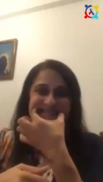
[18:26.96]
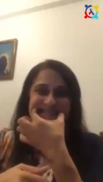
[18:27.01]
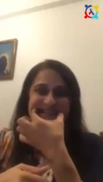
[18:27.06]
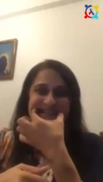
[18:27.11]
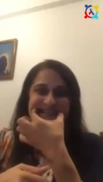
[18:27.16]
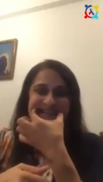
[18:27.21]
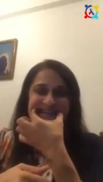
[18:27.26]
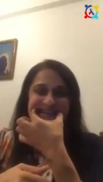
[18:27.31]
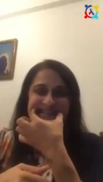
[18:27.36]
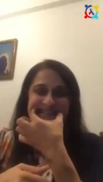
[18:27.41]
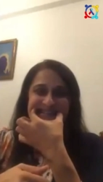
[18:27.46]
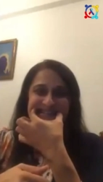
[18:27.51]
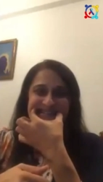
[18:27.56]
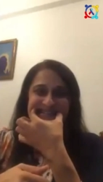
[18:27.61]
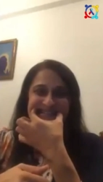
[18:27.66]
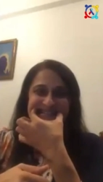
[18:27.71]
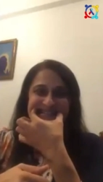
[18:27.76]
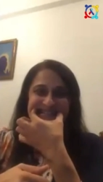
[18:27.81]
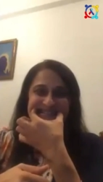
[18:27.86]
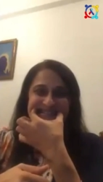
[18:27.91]
and your
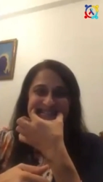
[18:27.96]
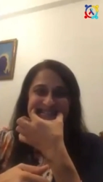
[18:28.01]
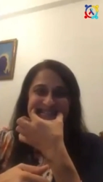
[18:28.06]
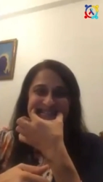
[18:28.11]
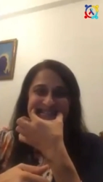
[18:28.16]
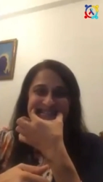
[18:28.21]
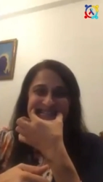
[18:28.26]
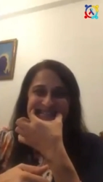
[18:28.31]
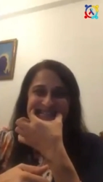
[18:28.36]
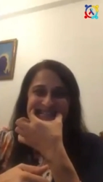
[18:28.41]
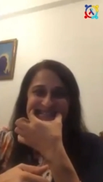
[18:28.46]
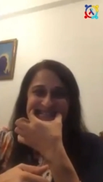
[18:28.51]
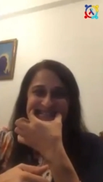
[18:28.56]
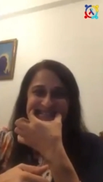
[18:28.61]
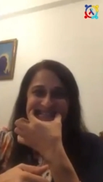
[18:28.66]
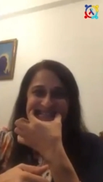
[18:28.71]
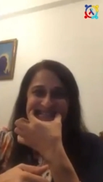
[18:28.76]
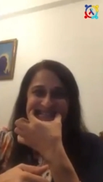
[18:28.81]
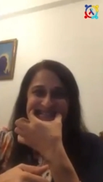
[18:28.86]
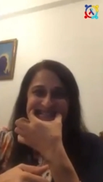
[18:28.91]
finger
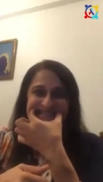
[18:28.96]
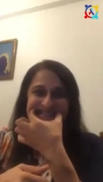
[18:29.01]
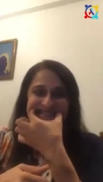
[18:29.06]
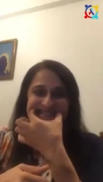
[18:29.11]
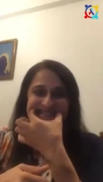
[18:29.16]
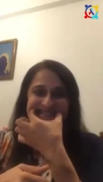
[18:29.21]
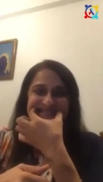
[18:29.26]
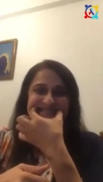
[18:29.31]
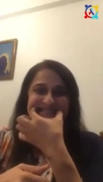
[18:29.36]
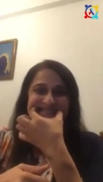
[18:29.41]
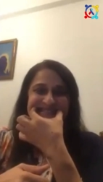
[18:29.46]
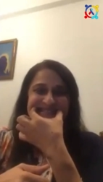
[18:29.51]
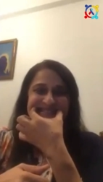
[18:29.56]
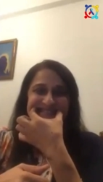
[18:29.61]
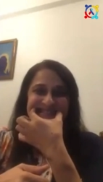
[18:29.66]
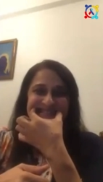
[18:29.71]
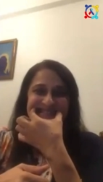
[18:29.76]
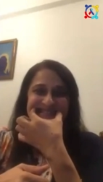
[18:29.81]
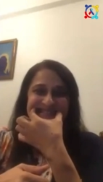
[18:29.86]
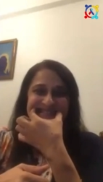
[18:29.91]
yourself so that
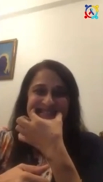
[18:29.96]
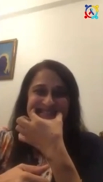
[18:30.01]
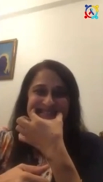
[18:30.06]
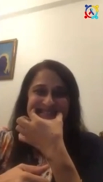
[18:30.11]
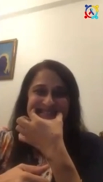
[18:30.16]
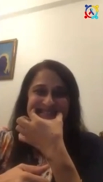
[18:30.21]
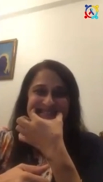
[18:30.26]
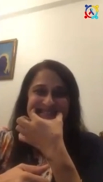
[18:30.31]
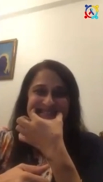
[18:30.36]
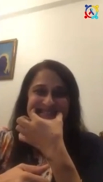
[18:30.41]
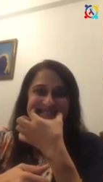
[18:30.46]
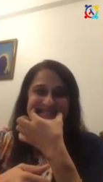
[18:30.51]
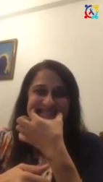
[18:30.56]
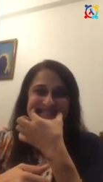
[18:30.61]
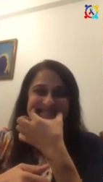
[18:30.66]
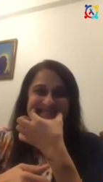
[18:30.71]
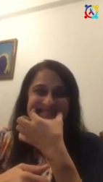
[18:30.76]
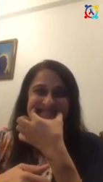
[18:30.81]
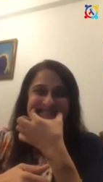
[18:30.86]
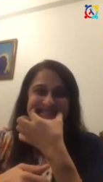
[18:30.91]
there is
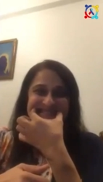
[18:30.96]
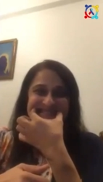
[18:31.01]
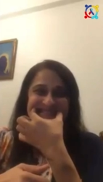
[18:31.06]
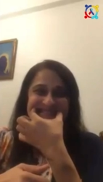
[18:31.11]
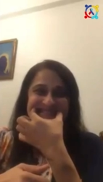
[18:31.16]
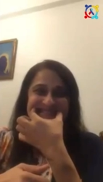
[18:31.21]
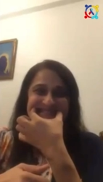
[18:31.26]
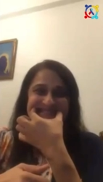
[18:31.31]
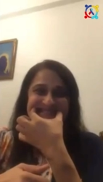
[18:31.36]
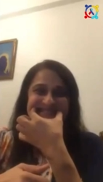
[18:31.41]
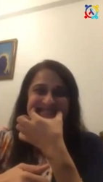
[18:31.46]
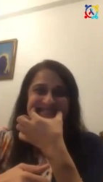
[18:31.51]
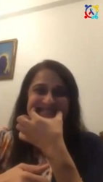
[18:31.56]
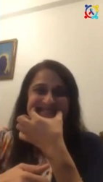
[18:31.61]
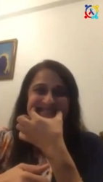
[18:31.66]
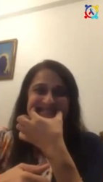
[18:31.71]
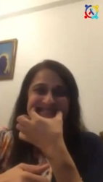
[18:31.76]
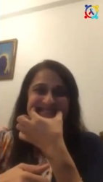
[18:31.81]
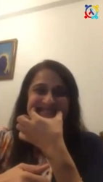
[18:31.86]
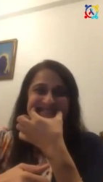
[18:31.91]
resistance.
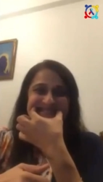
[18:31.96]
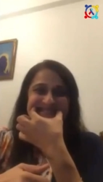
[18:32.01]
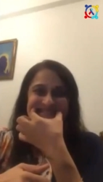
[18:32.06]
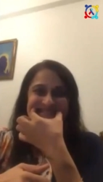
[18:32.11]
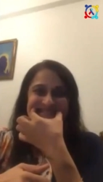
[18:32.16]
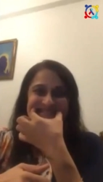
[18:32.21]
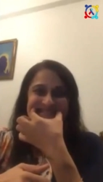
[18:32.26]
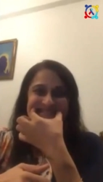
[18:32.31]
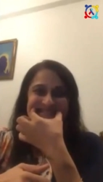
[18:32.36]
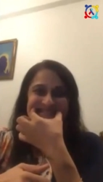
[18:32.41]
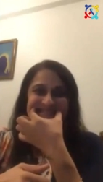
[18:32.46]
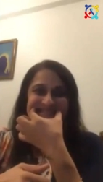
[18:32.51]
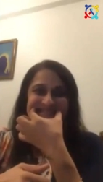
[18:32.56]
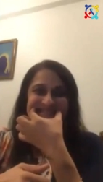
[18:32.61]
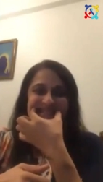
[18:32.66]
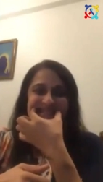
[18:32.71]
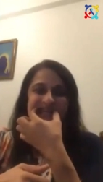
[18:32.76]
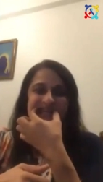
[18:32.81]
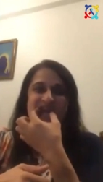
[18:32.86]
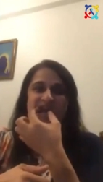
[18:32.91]
Hold
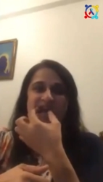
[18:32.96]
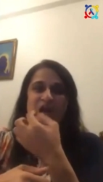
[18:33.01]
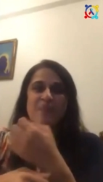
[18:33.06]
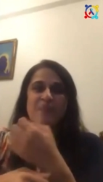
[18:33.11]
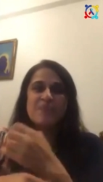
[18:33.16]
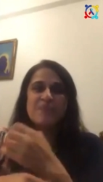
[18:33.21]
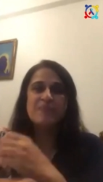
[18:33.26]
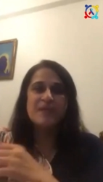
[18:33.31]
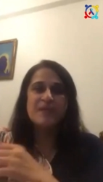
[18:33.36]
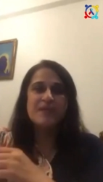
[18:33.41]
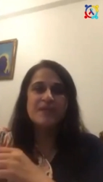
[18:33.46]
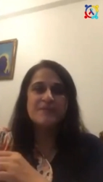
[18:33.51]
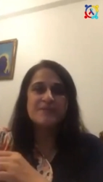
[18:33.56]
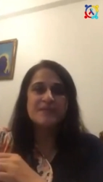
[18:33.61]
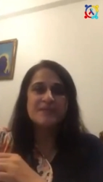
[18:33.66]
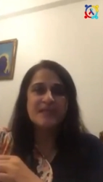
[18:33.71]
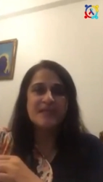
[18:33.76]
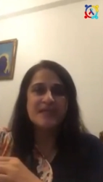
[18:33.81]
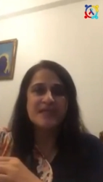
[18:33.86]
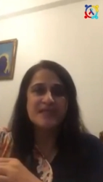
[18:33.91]
and
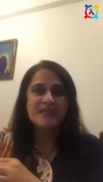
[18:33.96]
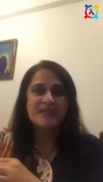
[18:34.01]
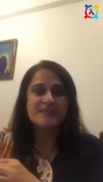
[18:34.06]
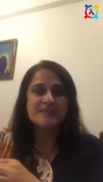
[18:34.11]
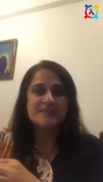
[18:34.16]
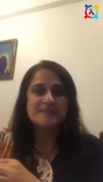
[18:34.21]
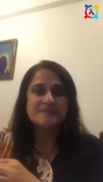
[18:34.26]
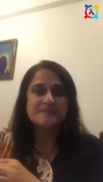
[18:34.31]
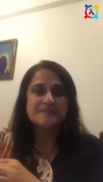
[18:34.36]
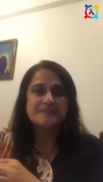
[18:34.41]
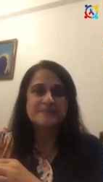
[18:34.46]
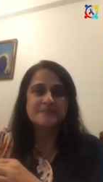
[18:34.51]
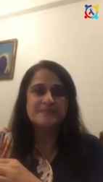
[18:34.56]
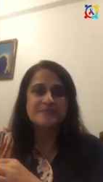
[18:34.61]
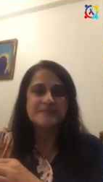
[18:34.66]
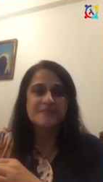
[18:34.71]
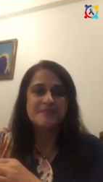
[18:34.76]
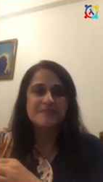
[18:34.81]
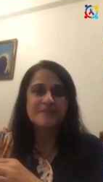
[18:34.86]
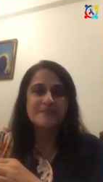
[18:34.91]
relax.
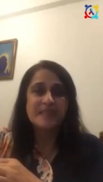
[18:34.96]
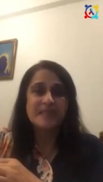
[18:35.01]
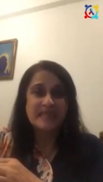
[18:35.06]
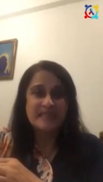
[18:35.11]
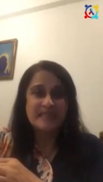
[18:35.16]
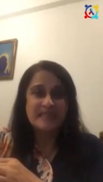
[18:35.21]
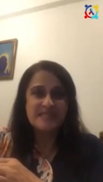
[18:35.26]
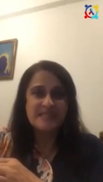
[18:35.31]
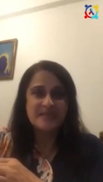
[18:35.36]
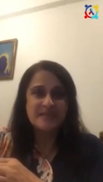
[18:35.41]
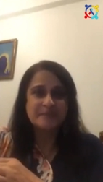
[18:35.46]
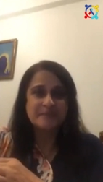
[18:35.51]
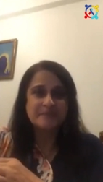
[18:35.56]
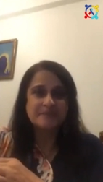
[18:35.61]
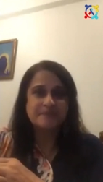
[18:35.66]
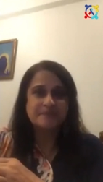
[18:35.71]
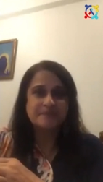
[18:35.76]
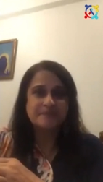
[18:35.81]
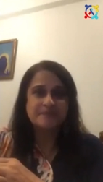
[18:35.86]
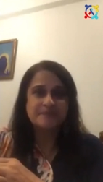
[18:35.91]
Easy.
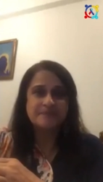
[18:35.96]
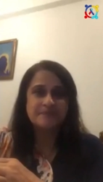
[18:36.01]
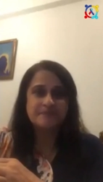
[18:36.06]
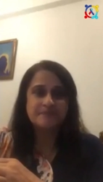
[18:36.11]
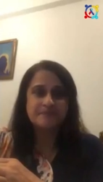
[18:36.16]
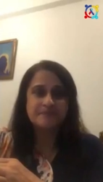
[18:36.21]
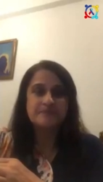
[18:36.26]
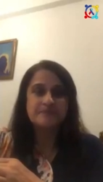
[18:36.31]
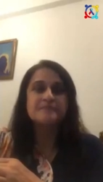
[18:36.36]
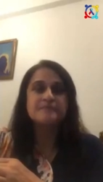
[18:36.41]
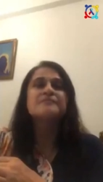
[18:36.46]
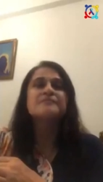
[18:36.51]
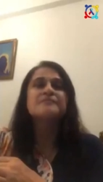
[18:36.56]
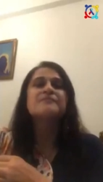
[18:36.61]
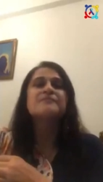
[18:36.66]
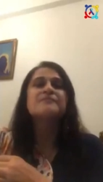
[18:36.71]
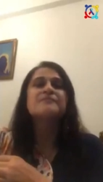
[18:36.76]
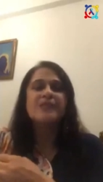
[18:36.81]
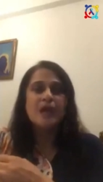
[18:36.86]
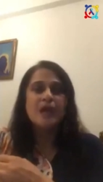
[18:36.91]

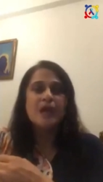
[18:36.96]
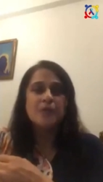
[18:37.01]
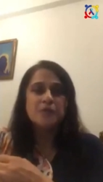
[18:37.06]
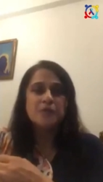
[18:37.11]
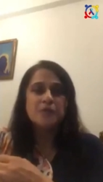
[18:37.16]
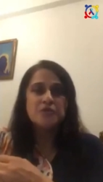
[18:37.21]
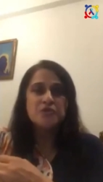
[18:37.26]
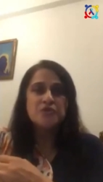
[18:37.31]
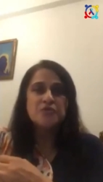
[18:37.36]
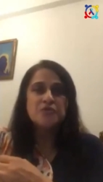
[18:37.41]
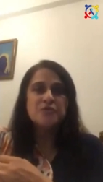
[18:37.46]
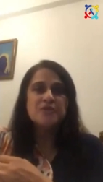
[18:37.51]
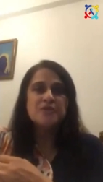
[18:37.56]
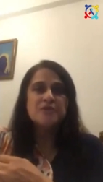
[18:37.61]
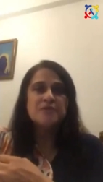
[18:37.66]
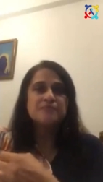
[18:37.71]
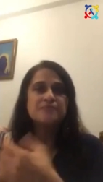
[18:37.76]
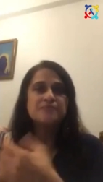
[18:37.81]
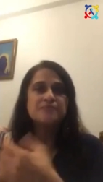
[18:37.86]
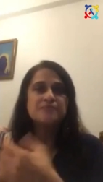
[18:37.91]
How do you do it?
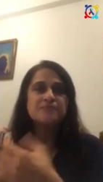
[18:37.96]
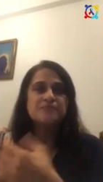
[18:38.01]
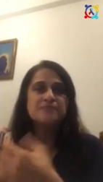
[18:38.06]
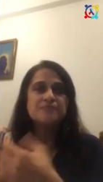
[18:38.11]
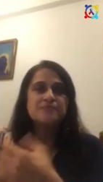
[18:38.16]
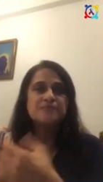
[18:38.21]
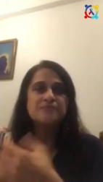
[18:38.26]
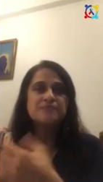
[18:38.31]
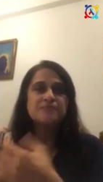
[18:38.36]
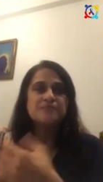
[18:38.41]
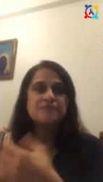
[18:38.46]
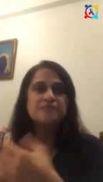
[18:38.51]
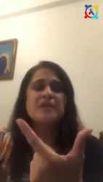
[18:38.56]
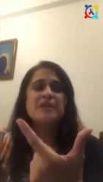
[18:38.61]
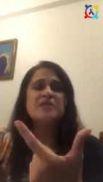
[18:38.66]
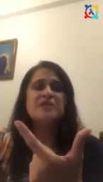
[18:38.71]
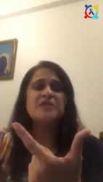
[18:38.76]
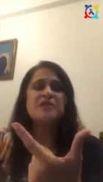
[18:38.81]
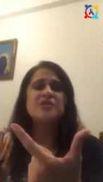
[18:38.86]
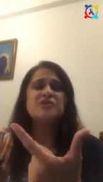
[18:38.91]

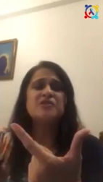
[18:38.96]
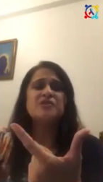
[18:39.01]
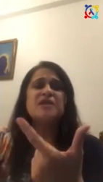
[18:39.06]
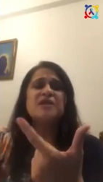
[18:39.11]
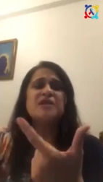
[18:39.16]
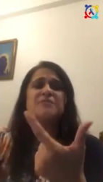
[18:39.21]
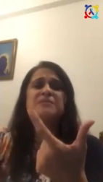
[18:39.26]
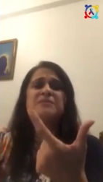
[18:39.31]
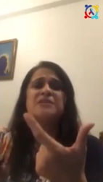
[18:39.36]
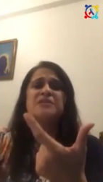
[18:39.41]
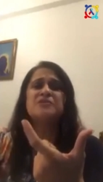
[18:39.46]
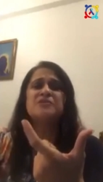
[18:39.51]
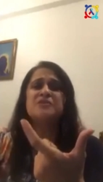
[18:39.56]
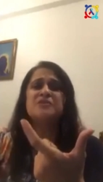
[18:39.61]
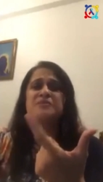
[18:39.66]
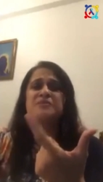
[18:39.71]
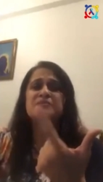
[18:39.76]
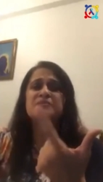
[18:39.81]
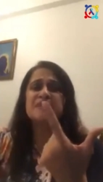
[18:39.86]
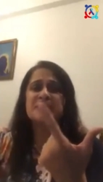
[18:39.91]
Take your thumb and your
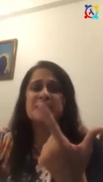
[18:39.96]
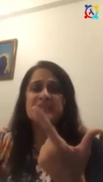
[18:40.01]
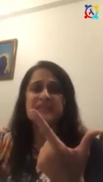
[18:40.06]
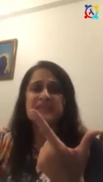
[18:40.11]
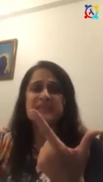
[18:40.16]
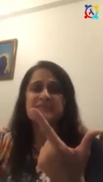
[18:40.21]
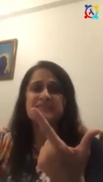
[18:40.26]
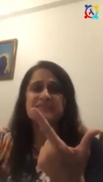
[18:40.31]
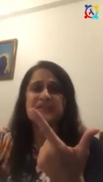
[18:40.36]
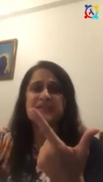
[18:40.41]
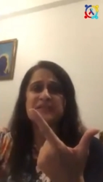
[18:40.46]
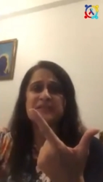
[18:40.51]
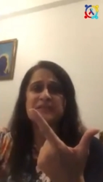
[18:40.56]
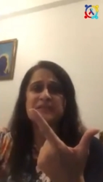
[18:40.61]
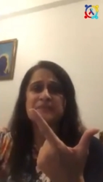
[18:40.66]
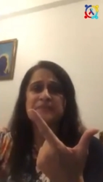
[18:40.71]
index finger